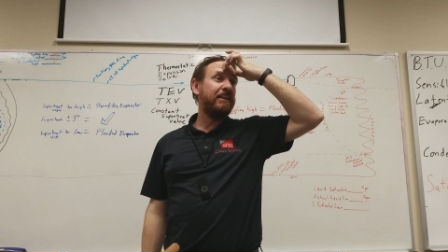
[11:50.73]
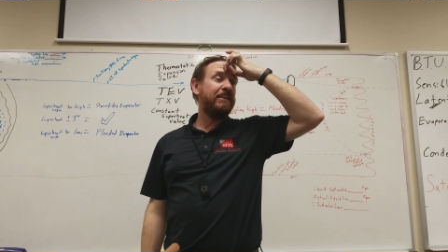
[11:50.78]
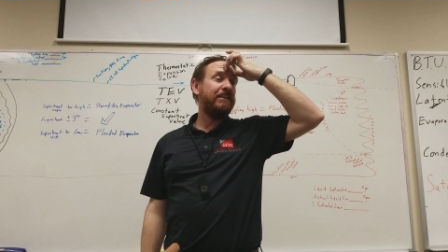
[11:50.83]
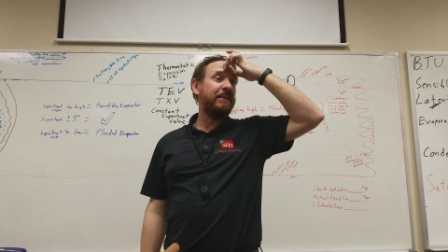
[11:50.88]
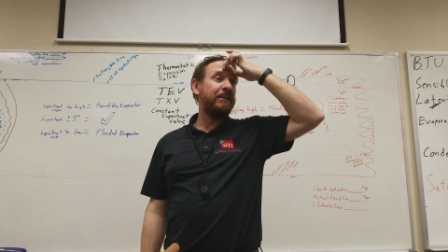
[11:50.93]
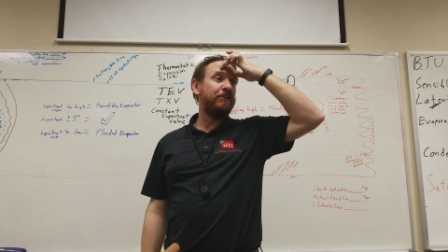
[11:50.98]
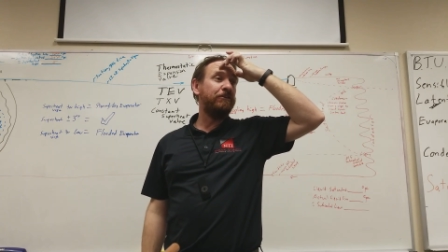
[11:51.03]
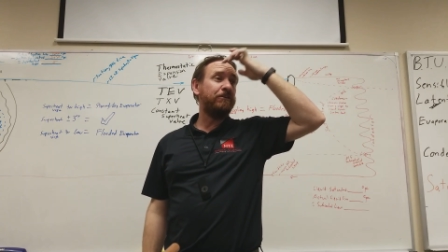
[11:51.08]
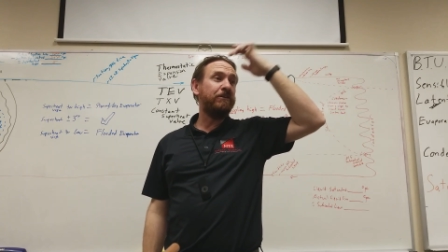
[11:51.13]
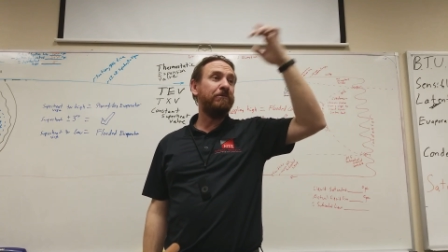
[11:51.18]

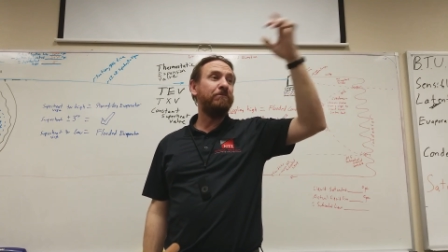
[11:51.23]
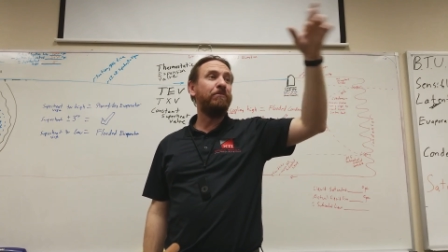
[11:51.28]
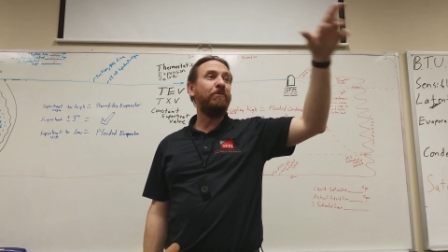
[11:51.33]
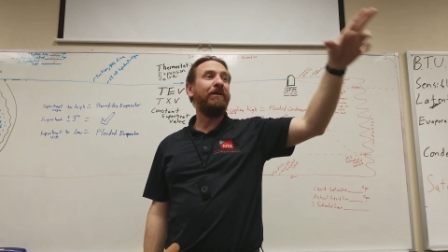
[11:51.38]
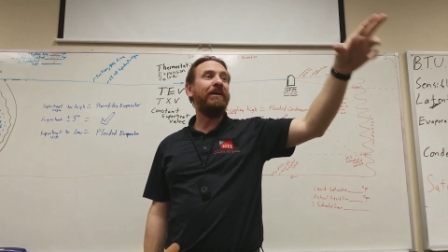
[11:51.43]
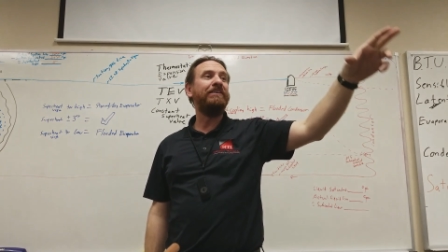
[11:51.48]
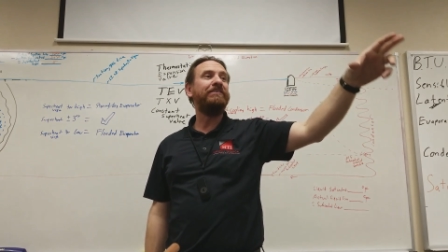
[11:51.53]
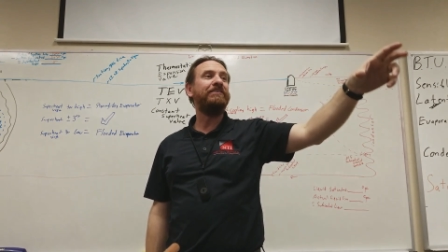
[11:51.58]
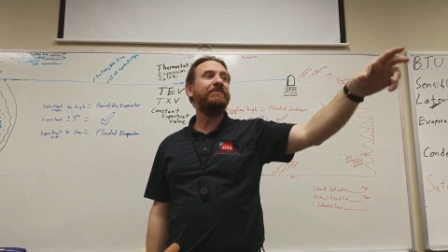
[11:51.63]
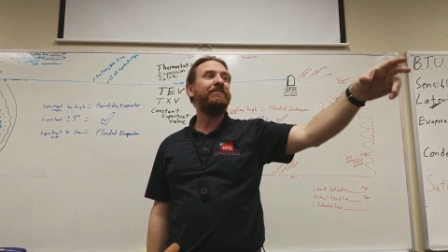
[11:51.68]
that you can
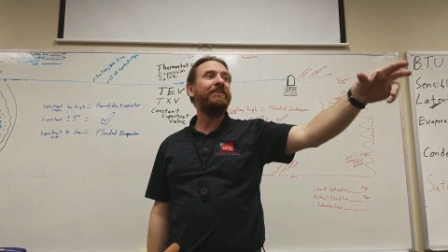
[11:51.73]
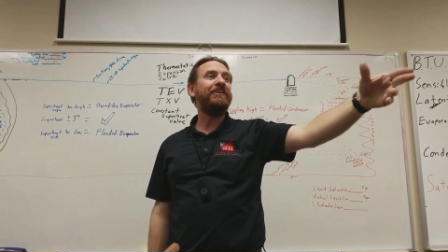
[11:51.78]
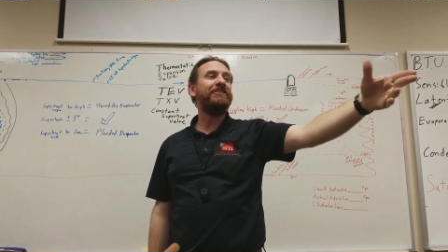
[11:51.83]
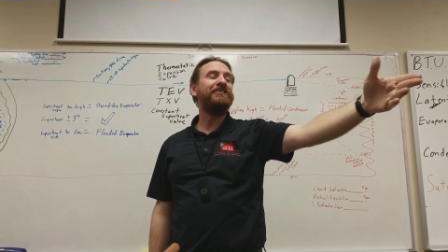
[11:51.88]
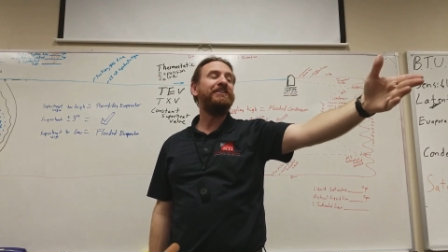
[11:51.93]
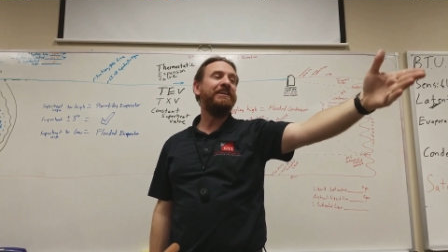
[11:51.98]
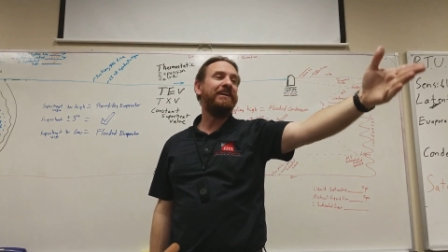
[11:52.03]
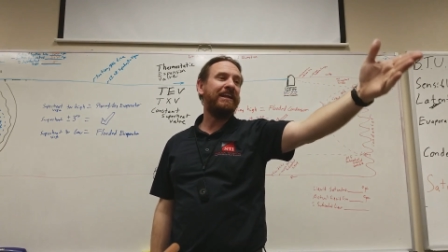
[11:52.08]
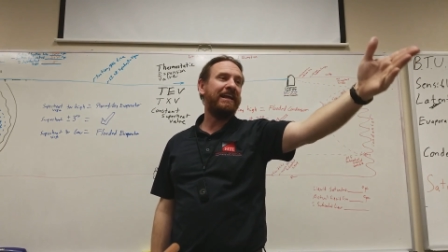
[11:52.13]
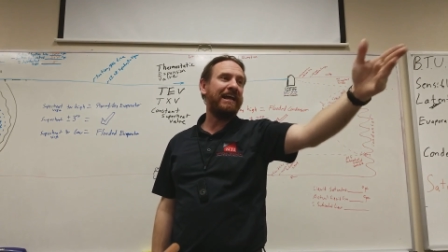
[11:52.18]
braze the
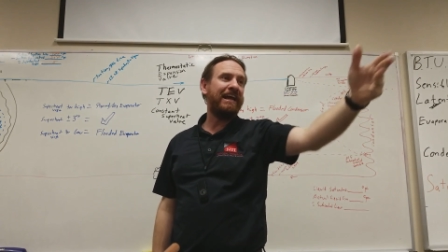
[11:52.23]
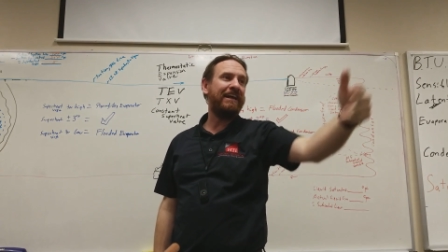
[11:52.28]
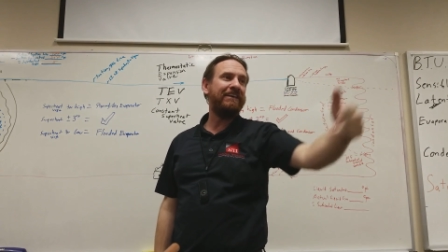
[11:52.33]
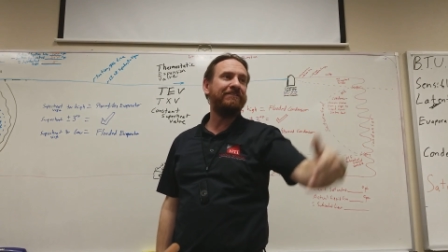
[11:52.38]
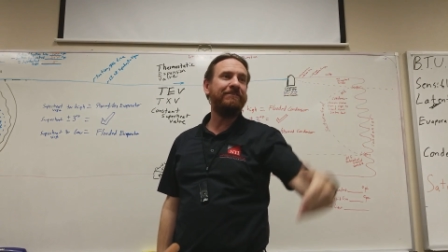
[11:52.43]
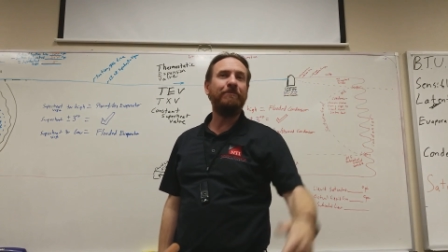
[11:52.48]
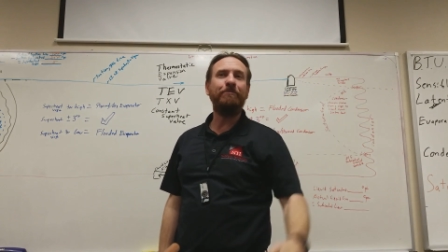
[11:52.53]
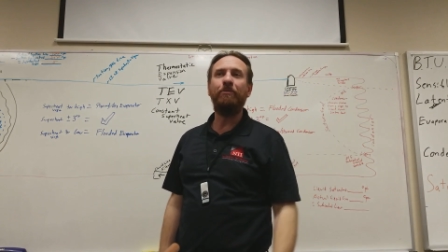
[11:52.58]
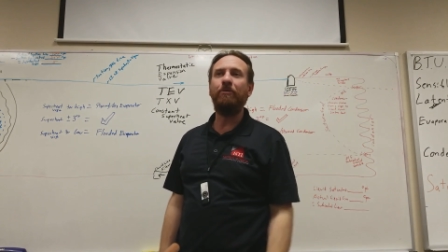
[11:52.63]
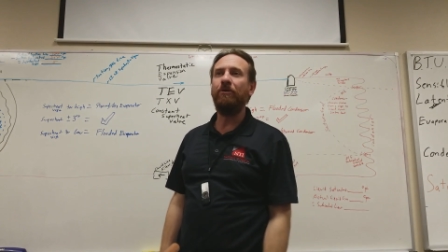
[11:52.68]
suction line and it
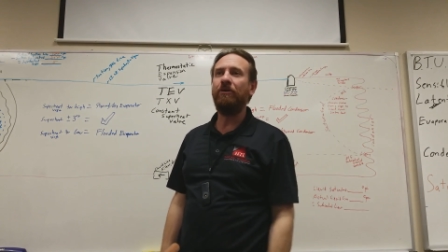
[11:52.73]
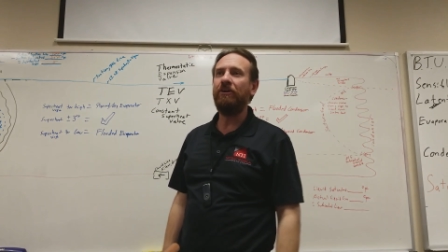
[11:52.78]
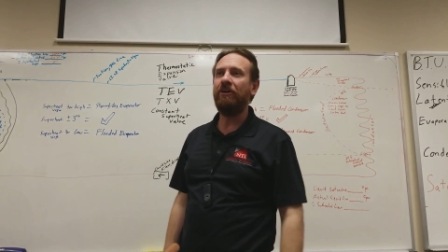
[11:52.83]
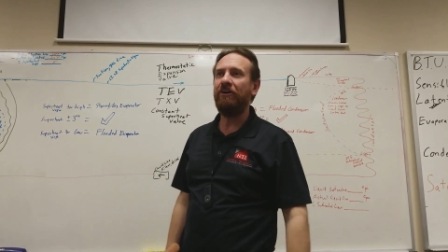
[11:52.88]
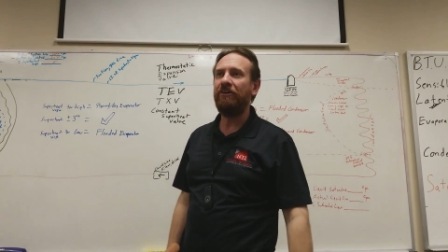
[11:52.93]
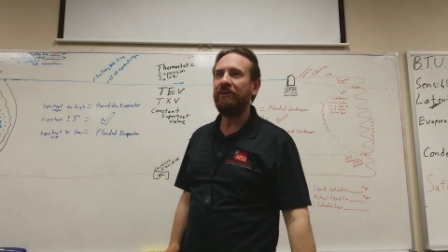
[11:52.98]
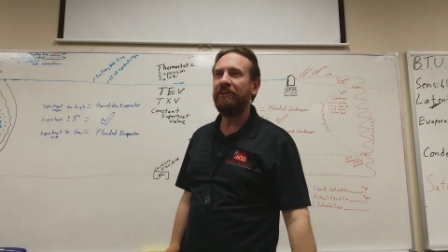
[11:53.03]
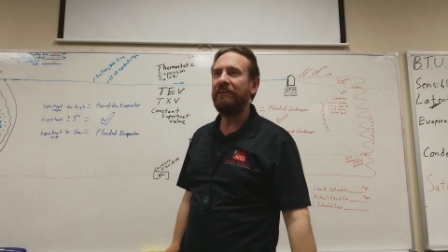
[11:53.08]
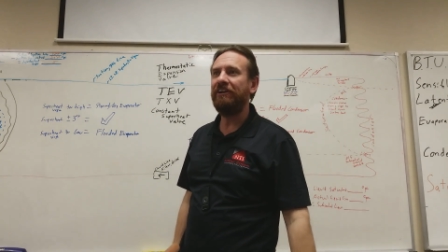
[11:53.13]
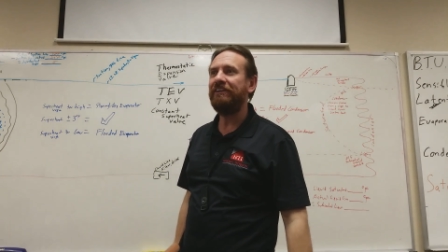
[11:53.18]
has the port
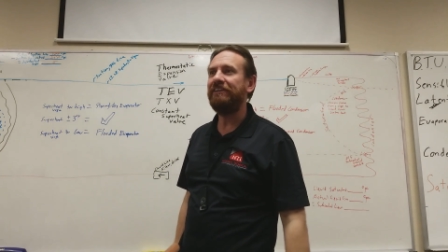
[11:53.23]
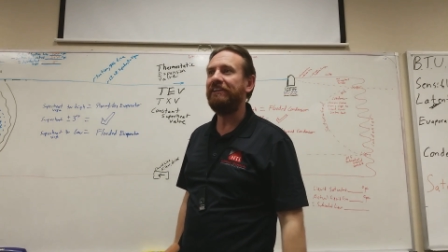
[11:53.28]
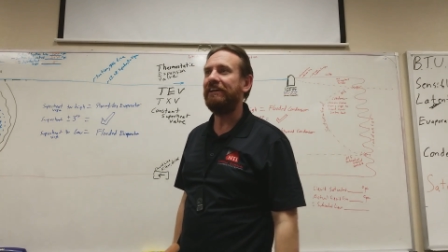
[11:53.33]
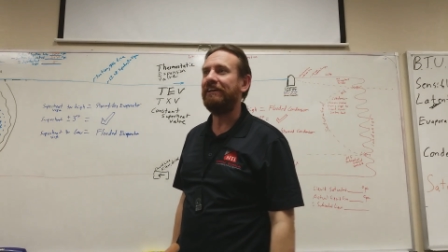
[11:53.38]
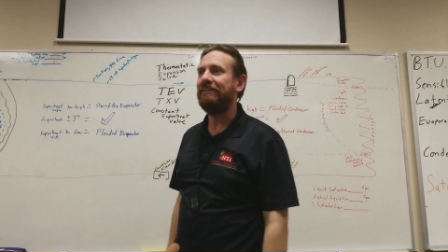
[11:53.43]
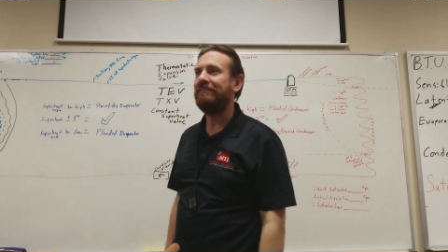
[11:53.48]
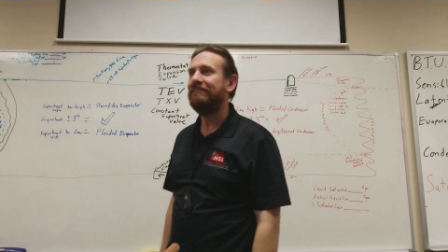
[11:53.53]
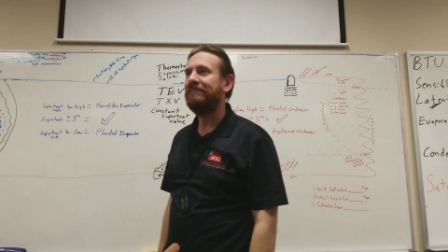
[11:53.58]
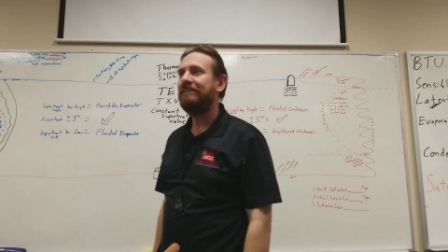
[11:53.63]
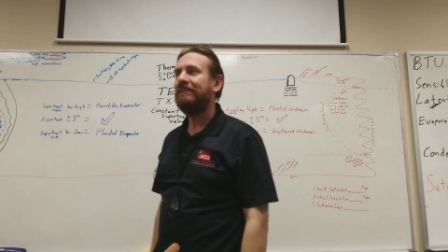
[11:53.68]
already on there.